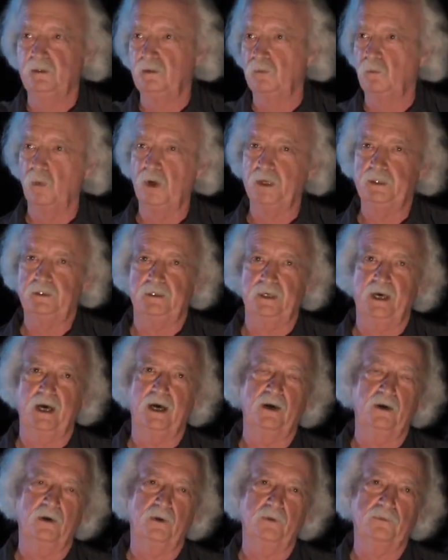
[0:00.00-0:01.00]
went
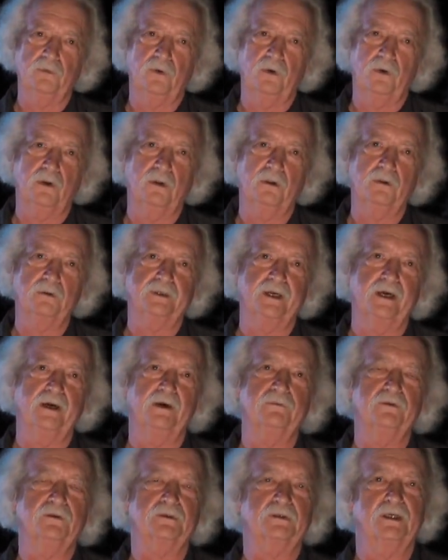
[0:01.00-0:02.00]
down the hall,
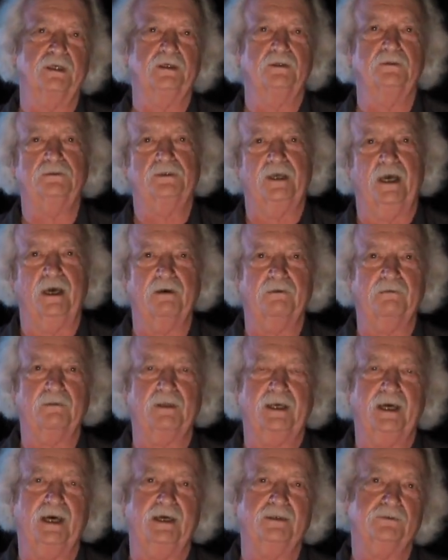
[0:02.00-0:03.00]
down the stairs, out of the
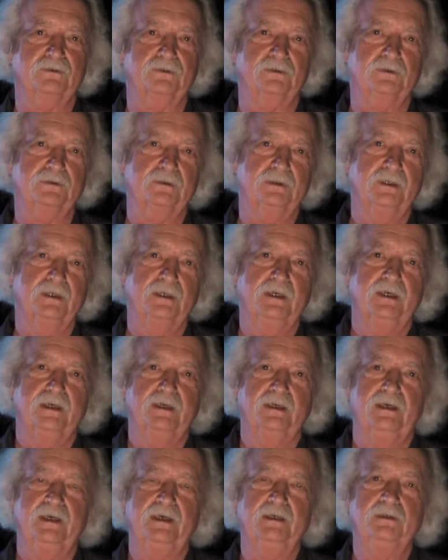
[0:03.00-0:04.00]
castle,
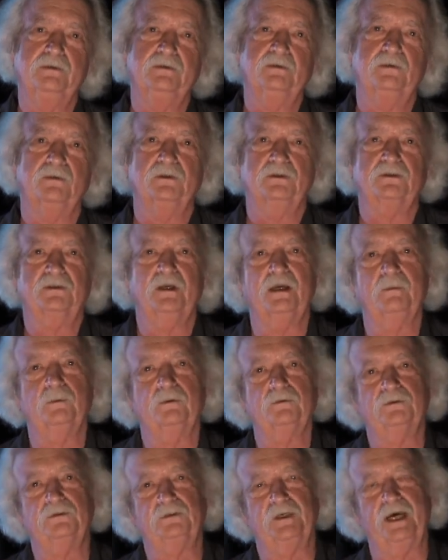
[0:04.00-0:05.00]
into the
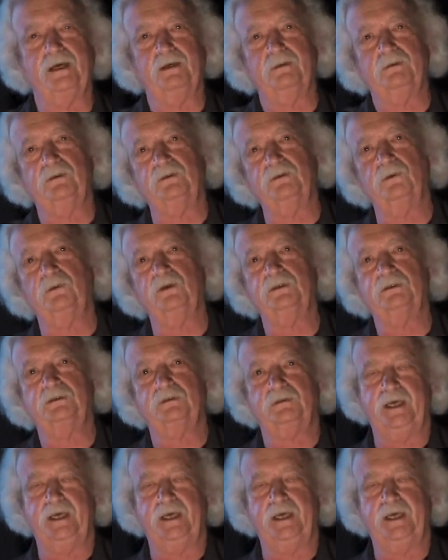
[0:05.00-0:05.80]
stable, saddled his horse.